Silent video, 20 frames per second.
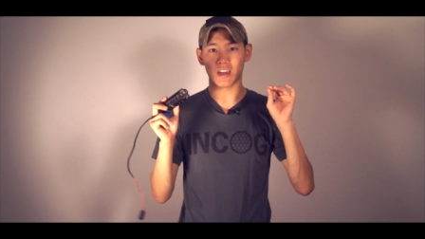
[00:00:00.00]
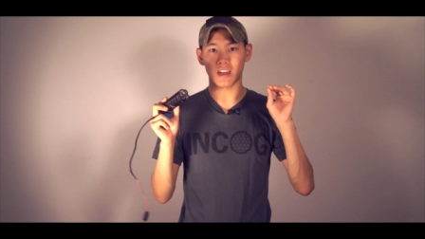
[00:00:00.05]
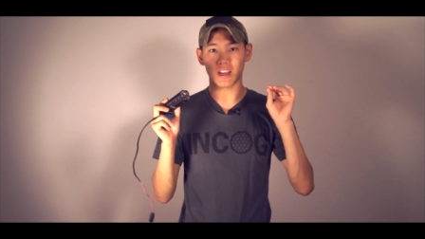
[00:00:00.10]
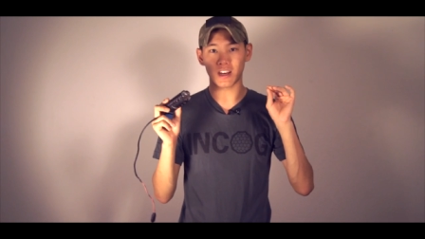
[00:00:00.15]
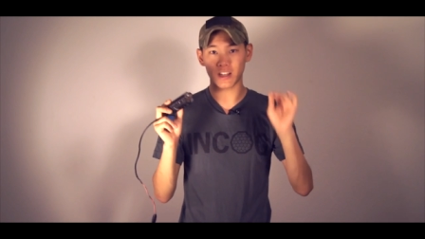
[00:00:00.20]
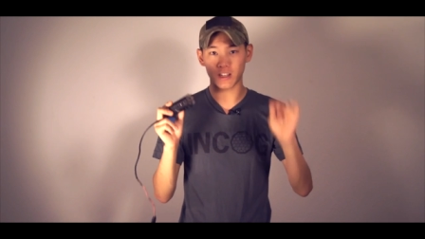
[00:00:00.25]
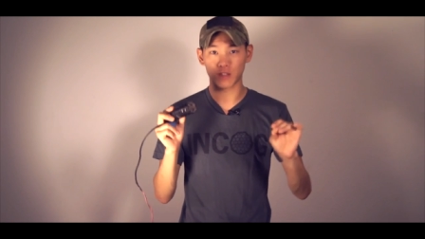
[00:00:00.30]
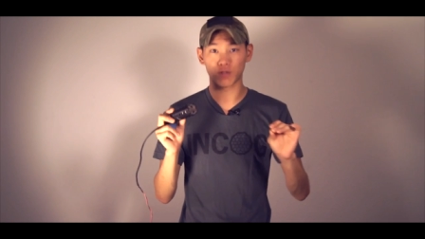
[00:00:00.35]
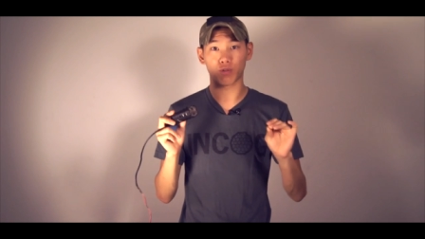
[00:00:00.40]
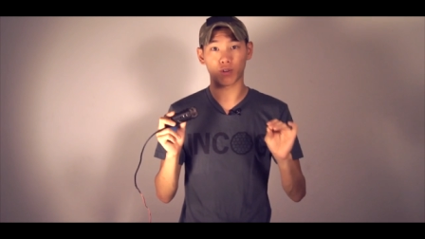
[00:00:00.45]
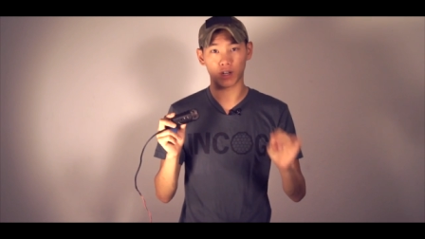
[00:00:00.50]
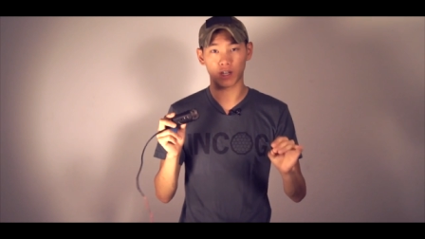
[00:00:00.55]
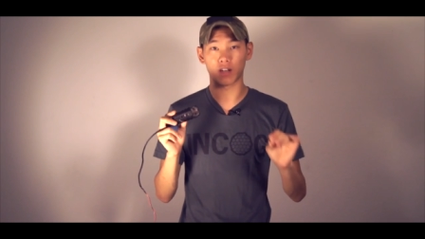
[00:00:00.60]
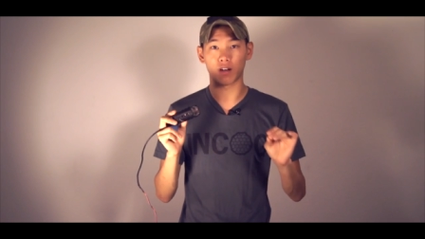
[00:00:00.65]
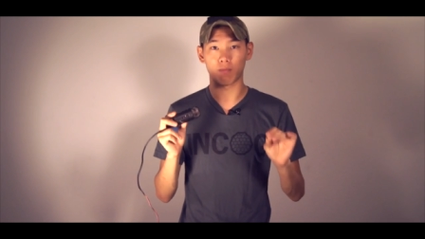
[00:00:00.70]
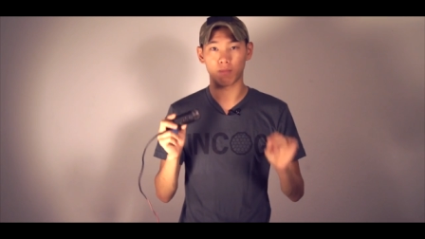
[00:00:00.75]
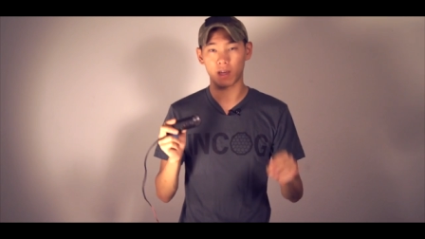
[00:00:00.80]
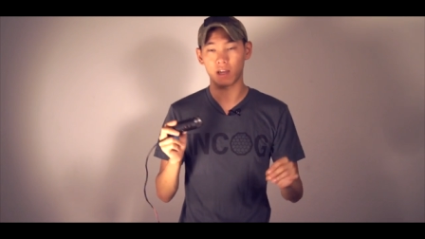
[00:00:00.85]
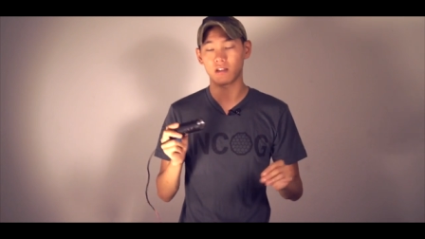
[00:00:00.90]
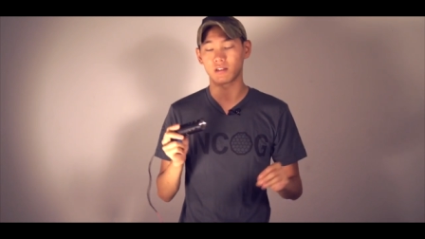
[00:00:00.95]
It is
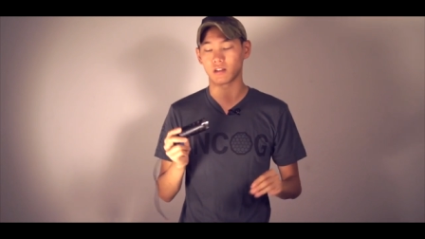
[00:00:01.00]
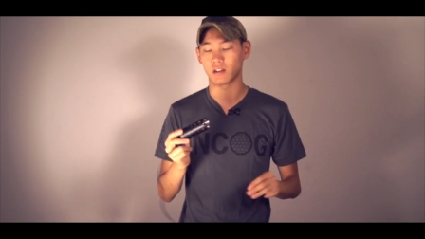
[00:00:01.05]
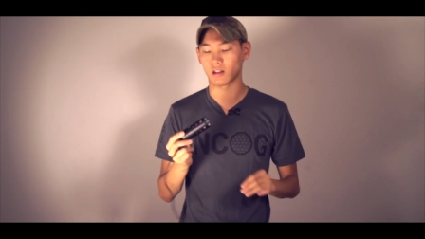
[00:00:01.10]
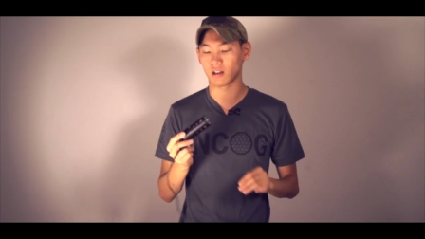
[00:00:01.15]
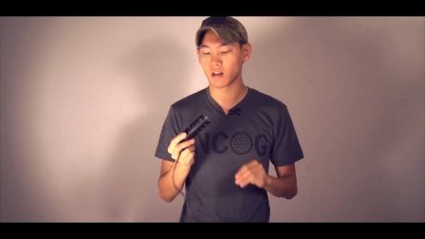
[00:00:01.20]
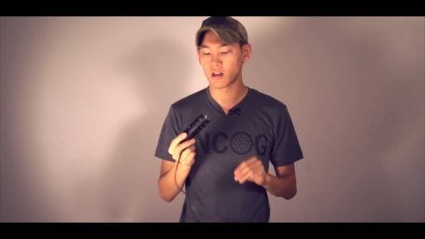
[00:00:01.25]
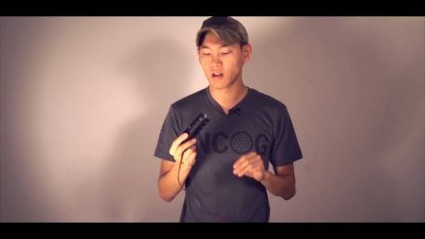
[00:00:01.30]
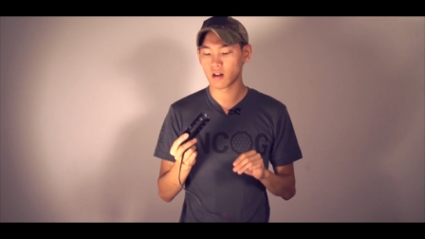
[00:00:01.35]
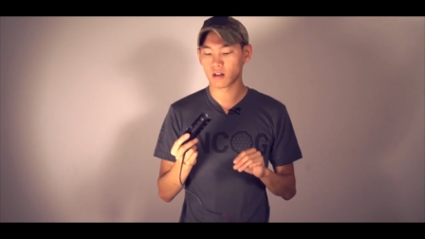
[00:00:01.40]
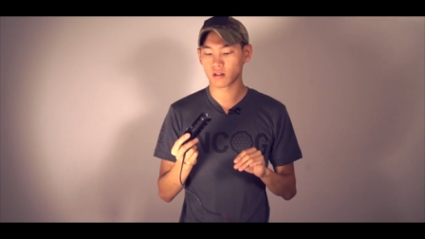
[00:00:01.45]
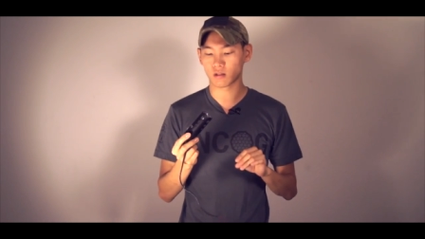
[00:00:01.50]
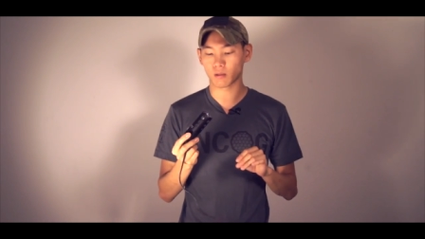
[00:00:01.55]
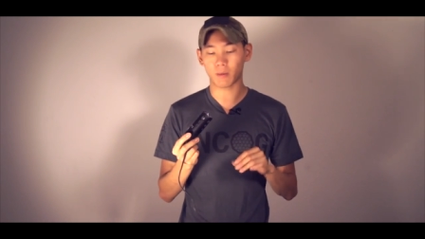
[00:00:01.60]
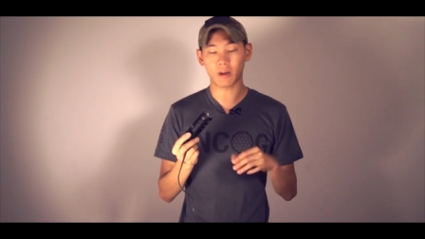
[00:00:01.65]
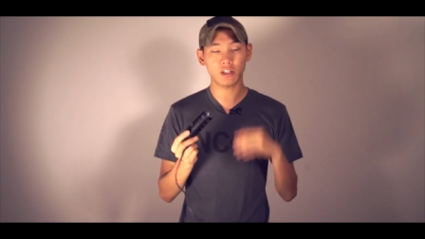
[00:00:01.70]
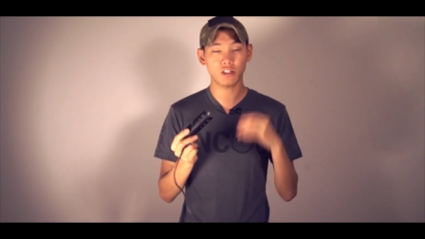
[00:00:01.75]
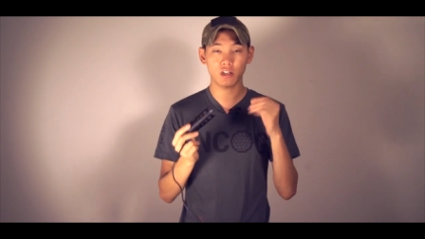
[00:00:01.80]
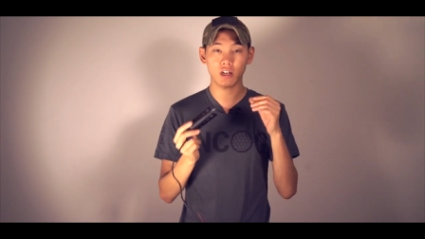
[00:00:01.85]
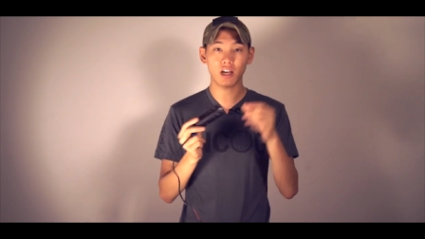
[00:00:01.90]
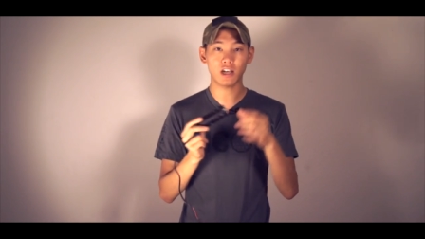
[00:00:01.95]
freaking amazing. So
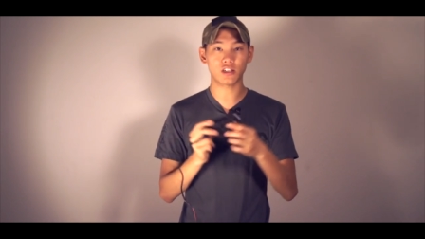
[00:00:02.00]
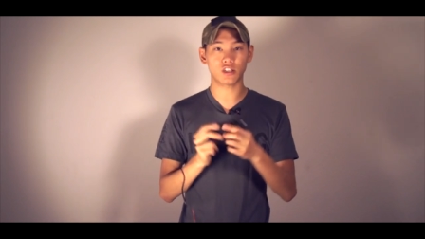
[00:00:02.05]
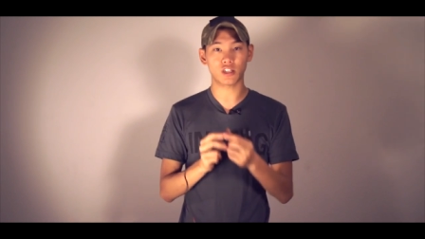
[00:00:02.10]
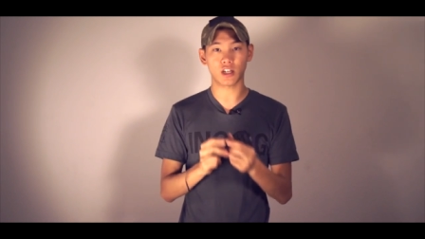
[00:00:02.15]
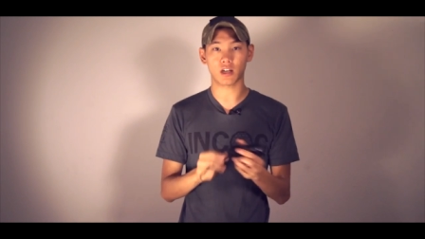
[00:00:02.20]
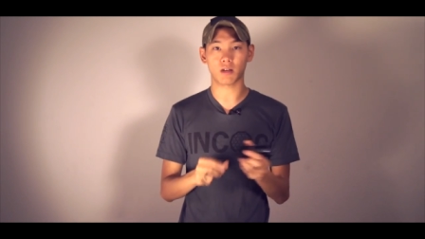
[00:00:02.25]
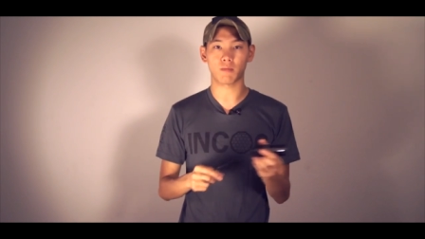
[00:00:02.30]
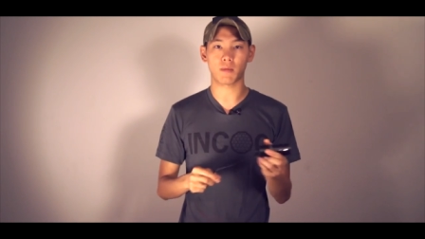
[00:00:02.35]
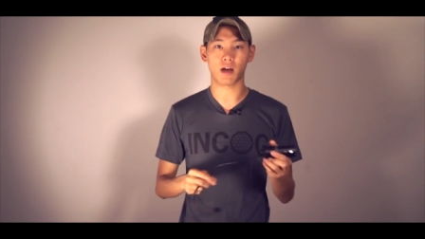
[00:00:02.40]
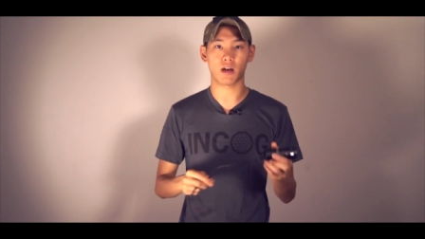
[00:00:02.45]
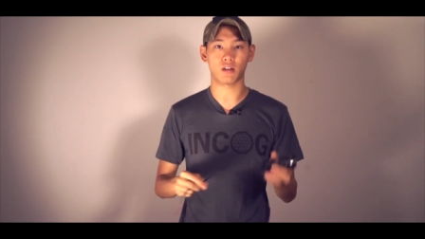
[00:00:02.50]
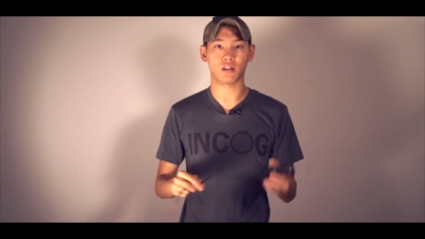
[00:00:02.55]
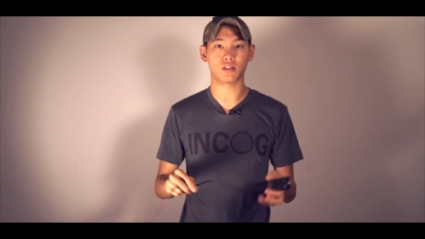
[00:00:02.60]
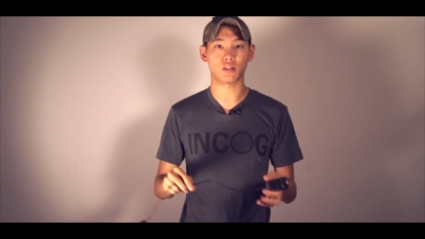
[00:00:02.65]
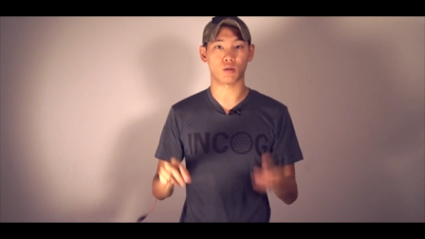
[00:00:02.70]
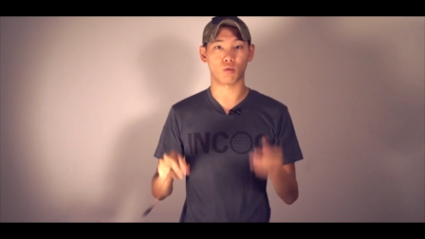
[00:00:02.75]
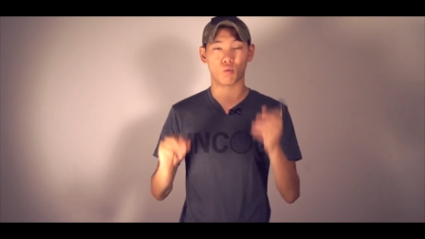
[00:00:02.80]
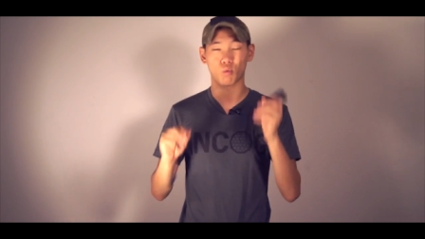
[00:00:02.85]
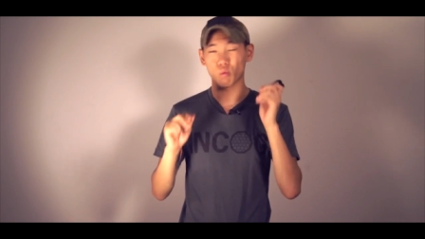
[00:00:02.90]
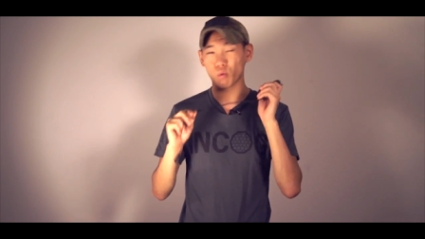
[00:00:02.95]
make sure you guys check them out.
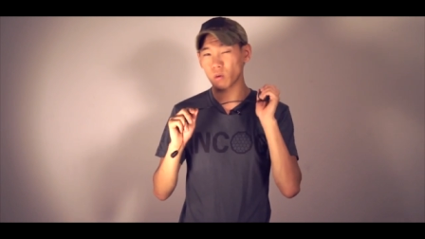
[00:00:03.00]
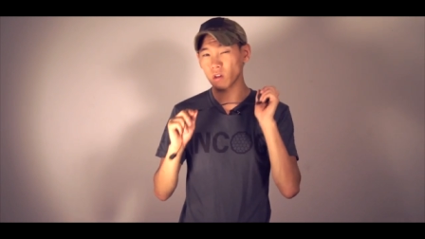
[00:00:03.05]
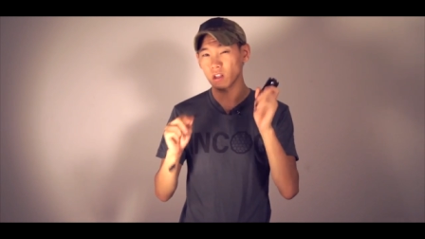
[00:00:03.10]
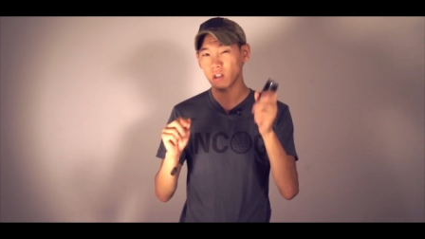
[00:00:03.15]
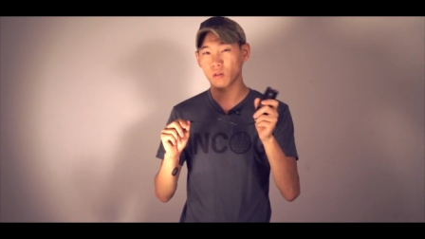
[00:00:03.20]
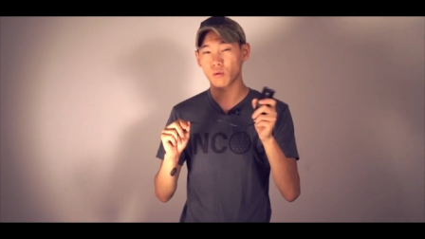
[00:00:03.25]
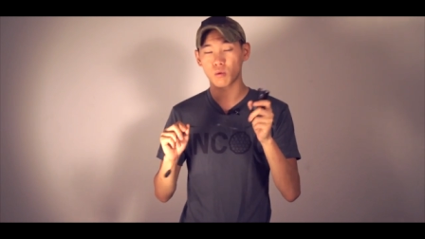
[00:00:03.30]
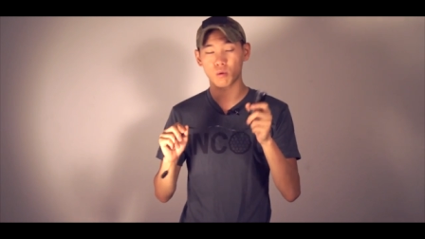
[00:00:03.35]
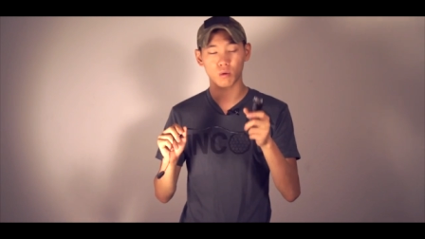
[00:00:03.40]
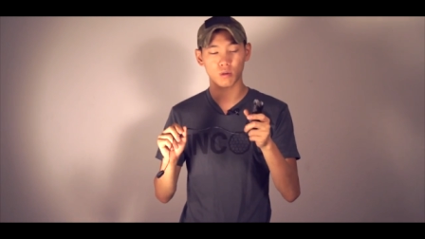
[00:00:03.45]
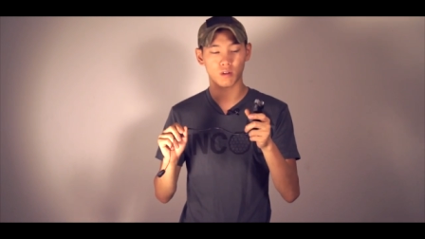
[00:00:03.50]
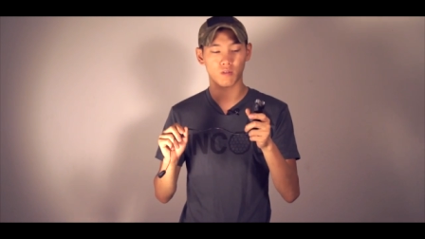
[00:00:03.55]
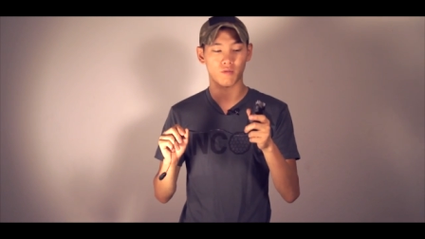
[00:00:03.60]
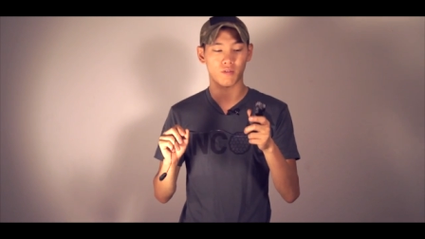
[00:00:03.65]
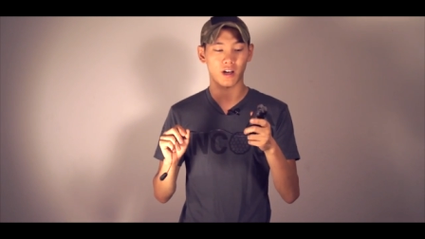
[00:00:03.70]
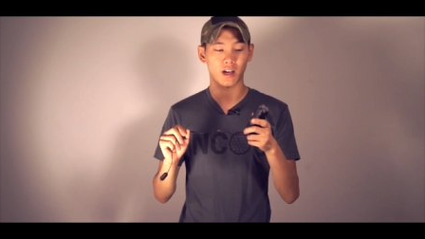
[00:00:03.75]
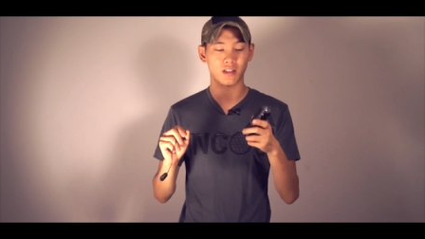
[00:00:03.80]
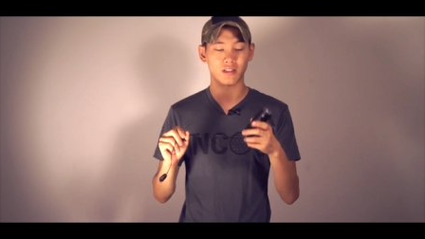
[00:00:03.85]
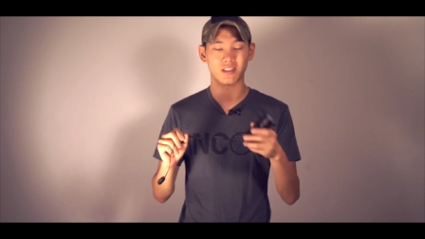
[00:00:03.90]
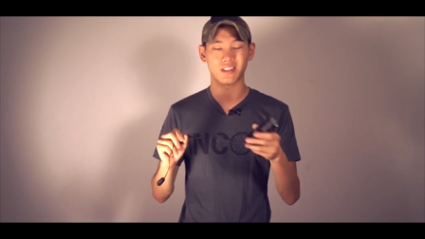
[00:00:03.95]
It's a really cool
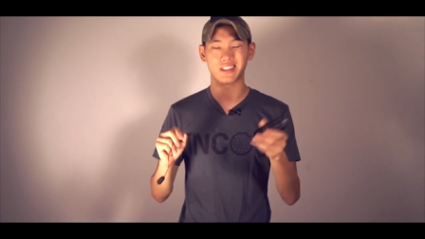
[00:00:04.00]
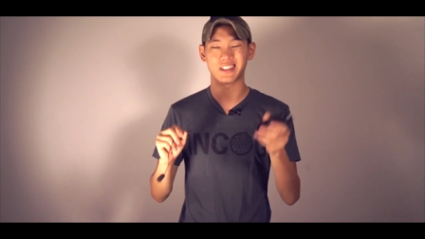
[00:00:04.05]
device.